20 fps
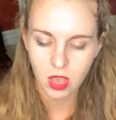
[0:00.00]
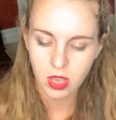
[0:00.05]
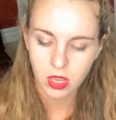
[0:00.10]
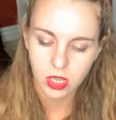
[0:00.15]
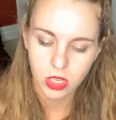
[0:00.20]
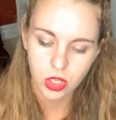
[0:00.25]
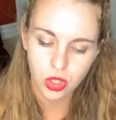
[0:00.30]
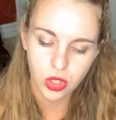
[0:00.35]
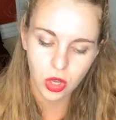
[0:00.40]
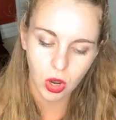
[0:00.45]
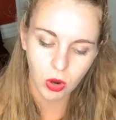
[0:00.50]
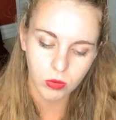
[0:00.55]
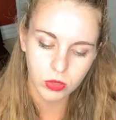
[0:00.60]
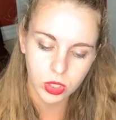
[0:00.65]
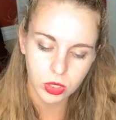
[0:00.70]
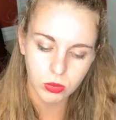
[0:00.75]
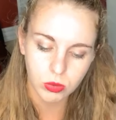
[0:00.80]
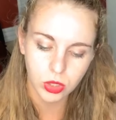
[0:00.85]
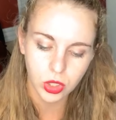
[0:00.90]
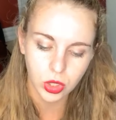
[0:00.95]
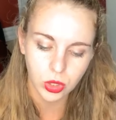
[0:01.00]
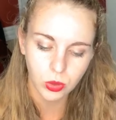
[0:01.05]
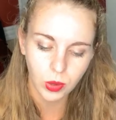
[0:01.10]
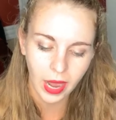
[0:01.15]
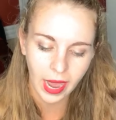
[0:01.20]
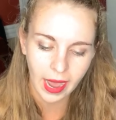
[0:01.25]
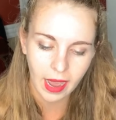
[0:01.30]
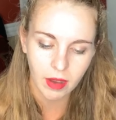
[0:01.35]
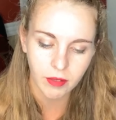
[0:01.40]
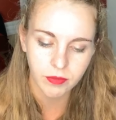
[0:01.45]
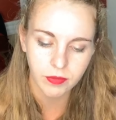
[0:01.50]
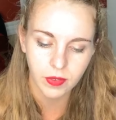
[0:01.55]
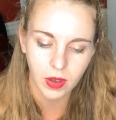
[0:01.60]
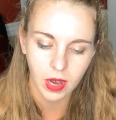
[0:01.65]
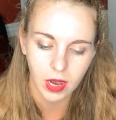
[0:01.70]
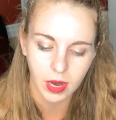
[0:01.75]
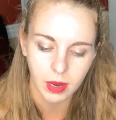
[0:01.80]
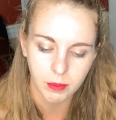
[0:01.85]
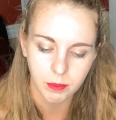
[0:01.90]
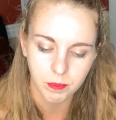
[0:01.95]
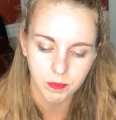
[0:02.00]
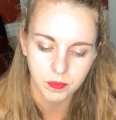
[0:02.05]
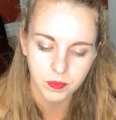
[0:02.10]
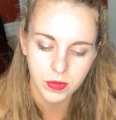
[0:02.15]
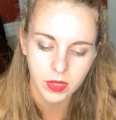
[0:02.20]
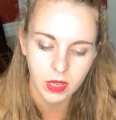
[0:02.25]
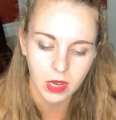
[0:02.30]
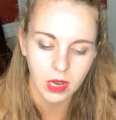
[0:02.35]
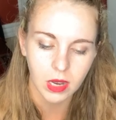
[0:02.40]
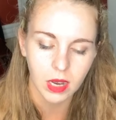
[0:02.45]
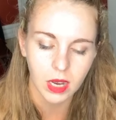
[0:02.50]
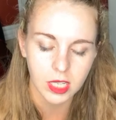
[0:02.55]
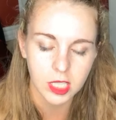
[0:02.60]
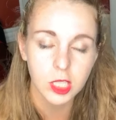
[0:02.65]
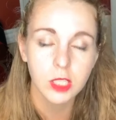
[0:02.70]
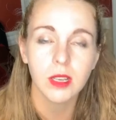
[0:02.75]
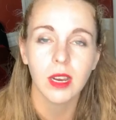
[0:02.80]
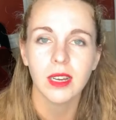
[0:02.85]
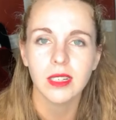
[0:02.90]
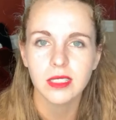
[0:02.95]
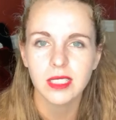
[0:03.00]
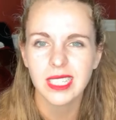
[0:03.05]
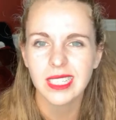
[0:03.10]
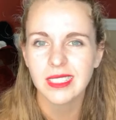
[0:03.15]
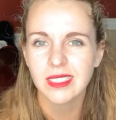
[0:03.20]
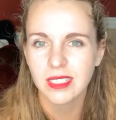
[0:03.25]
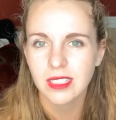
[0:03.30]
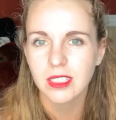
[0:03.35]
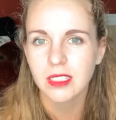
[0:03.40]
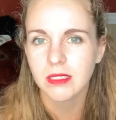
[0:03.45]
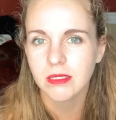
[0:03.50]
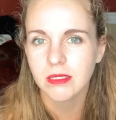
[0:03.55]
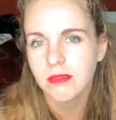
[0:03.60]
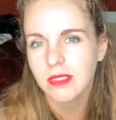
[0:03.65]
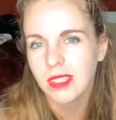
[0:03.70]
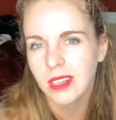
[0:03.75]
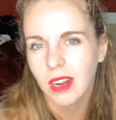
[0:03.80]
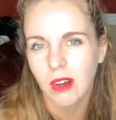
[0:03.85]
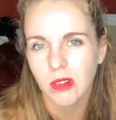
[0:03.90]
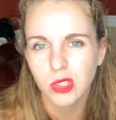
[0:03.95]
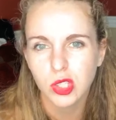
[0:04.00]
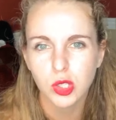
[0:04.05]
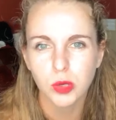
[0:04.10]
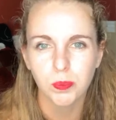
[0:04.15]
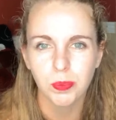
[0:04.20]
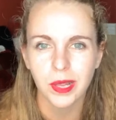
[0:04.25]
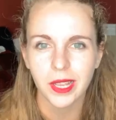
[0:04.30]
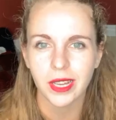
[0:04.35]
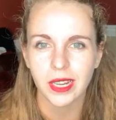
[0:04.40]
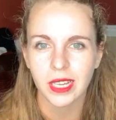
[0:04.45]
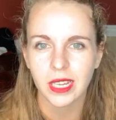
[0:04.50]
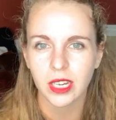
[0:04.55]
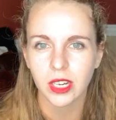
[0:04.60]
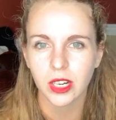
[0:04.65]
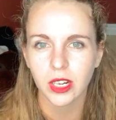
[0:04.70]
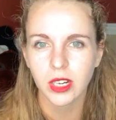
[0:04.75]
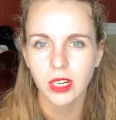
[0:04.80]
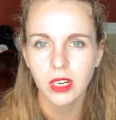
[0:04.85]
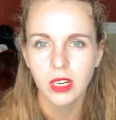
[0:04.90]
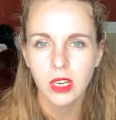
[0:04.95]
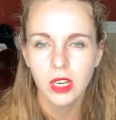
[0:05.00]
So you do have a decent, split here.